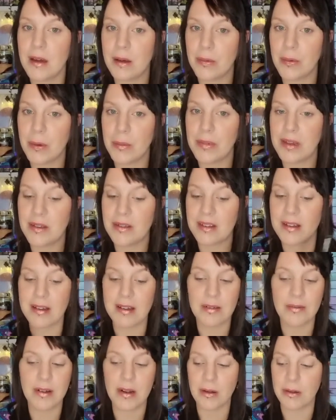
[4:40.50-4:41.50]
I won't be using
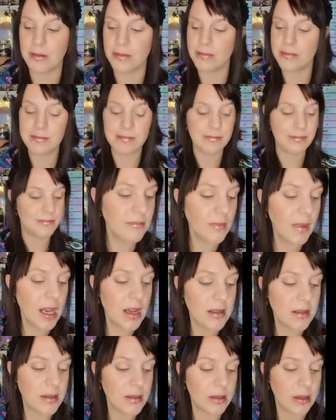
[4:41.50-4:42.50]
this for long.
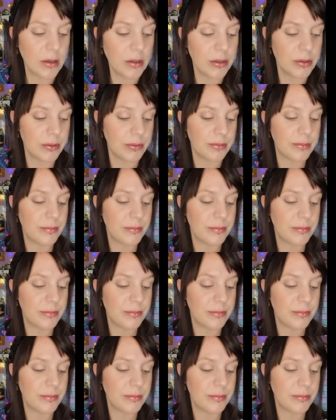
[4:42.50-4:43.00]
So,